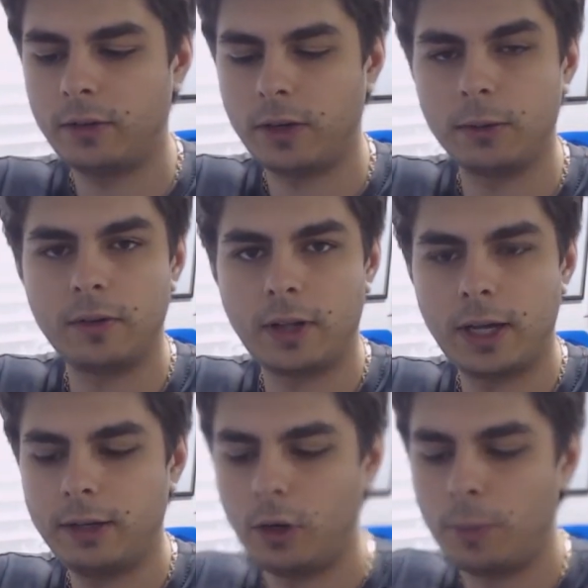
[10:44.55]
So I would
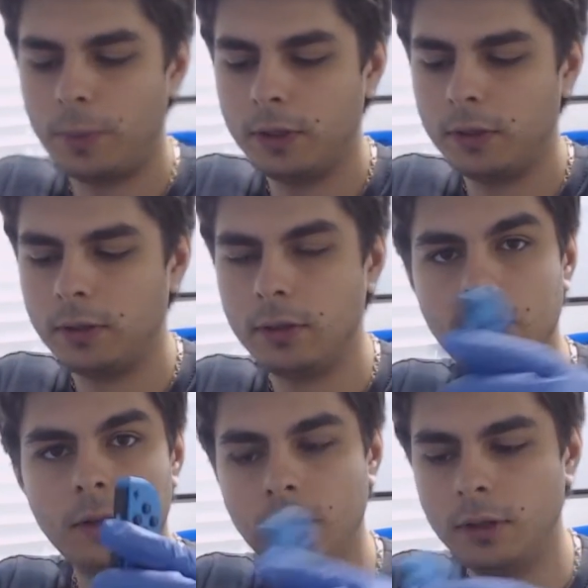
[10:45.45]
slide it open
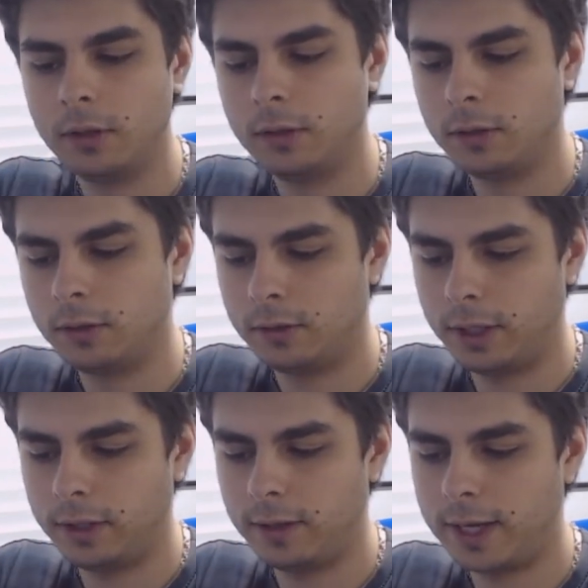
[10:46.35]

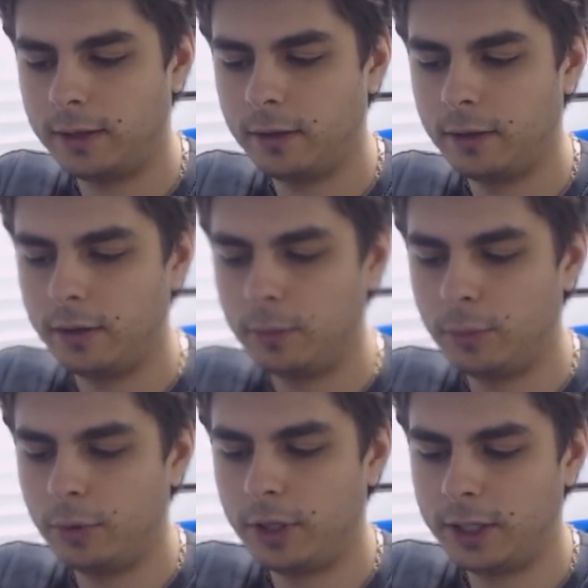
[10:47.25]
like that,
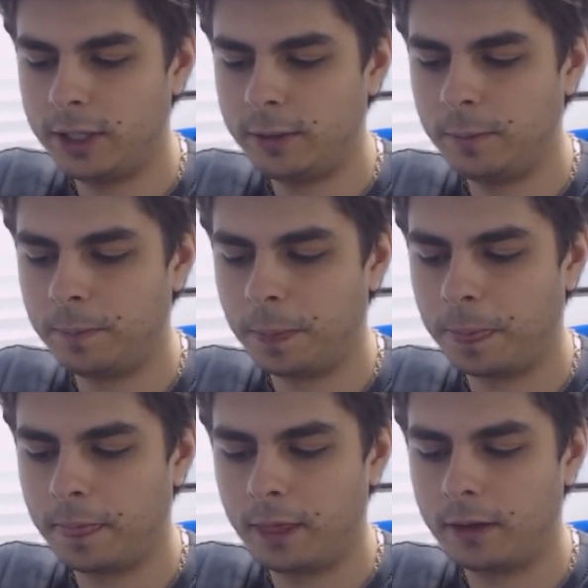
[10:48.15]
put it in,
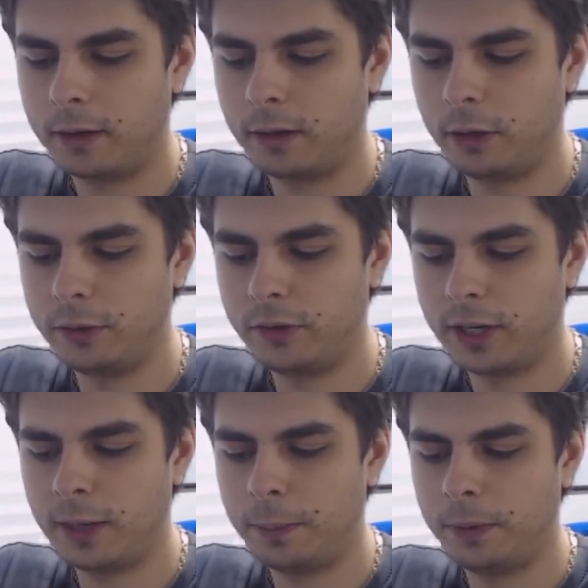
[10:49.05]
close it
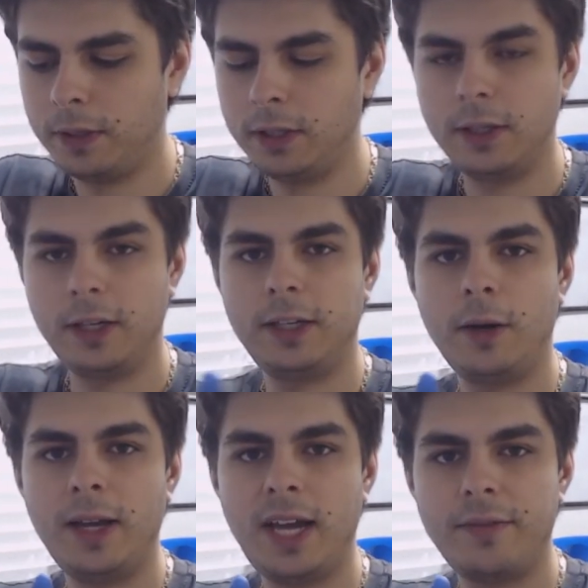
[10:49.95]
up, and
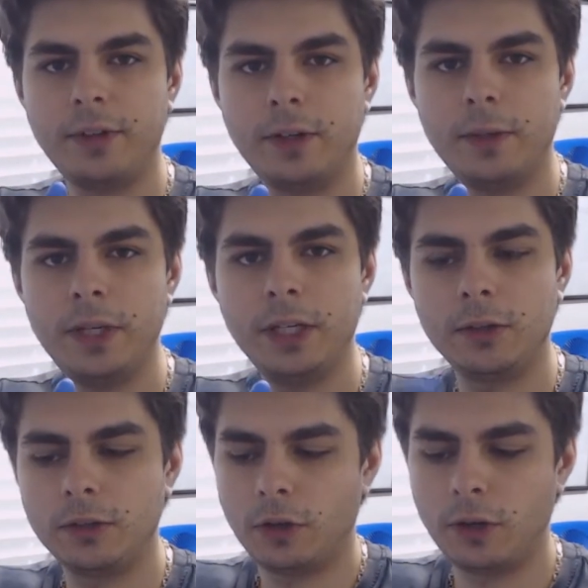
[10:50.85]
now I have a mini
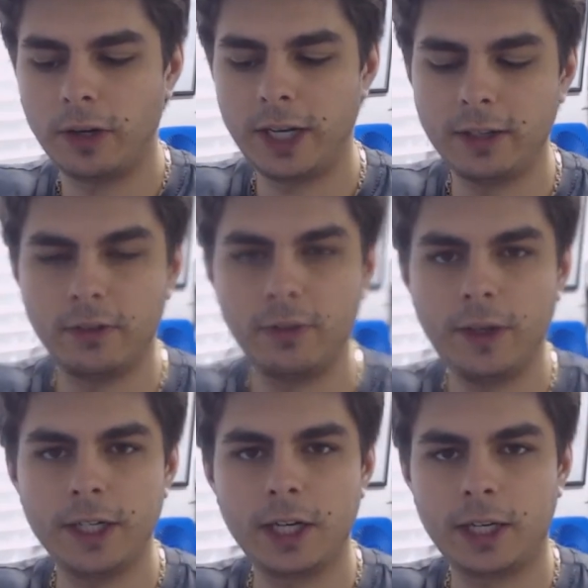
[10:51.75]
controller, and it's
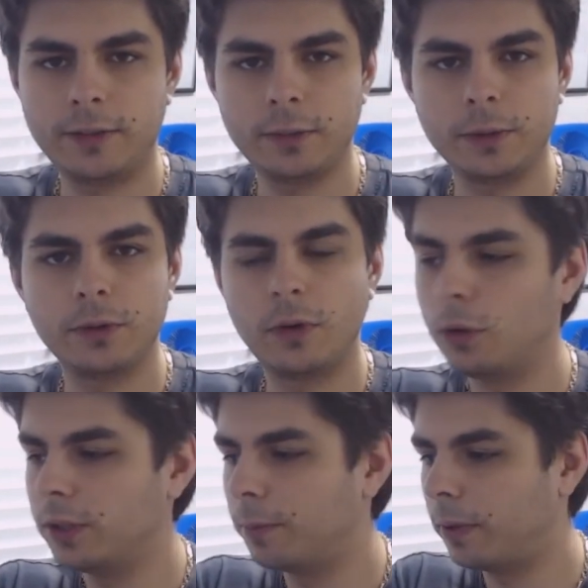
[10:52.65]
very comfortable to
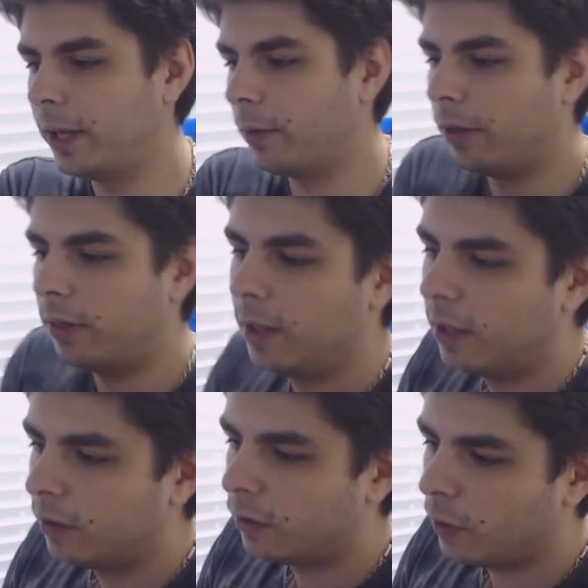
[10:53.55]
hold and play with.
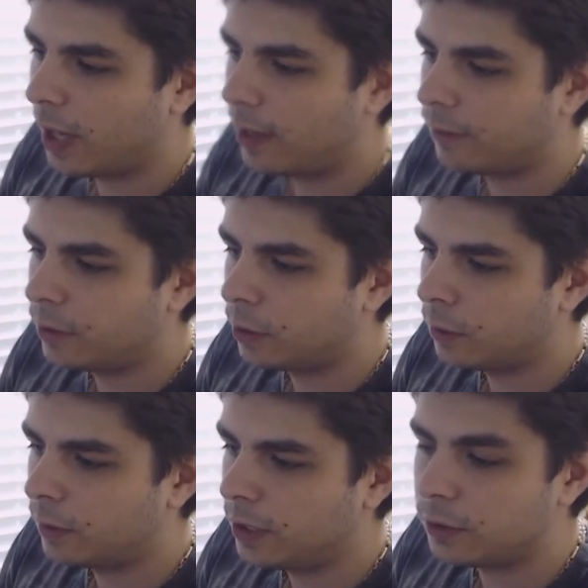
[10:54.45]
So you have
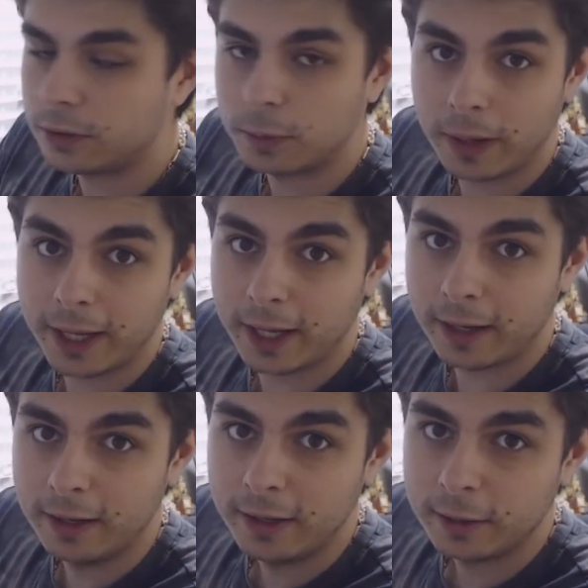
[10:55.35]
no issues
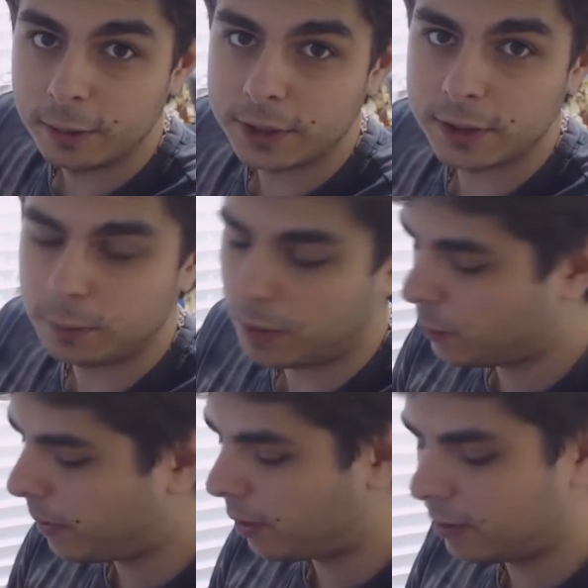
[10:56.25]
playing, which is
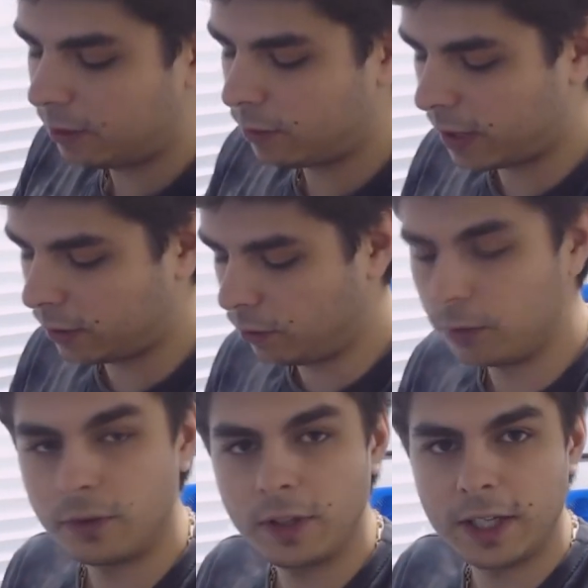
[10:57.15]
much better than trying to
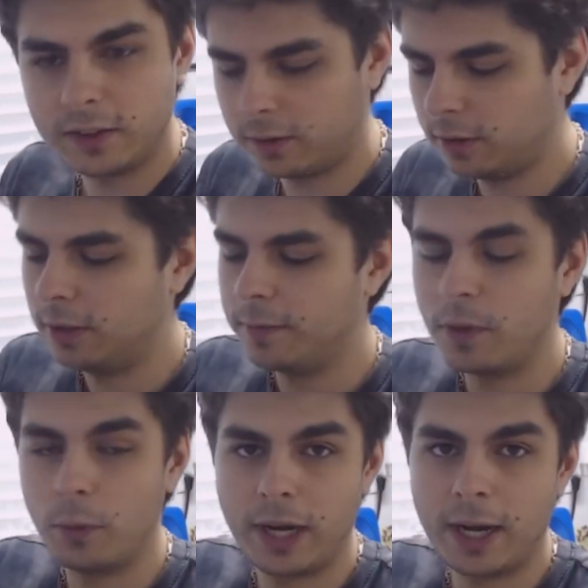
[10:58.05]
use this
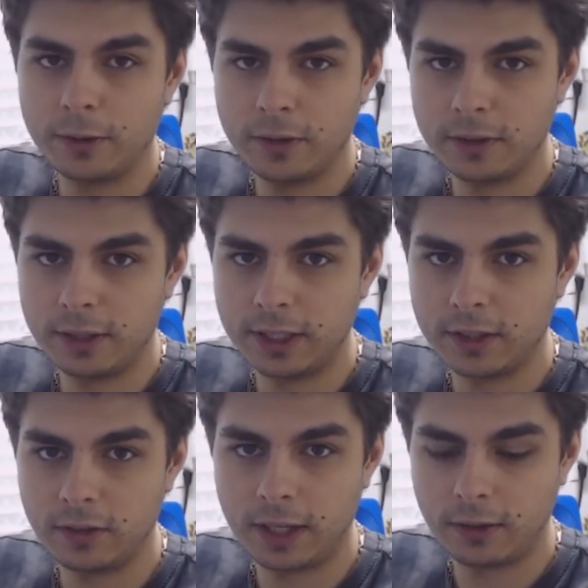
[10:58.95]
without the
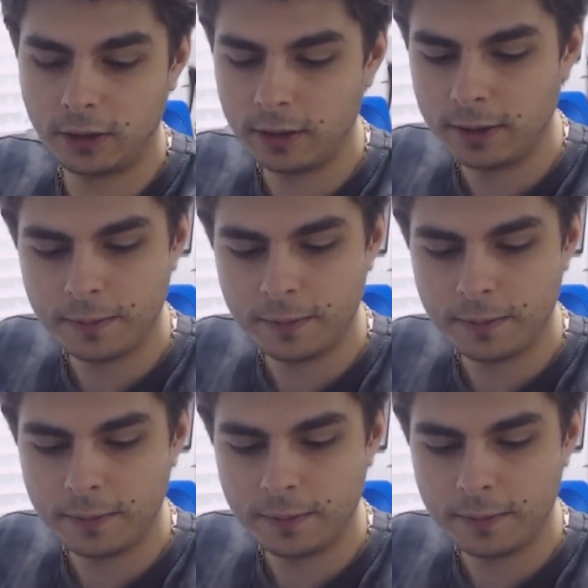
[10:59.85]
extender.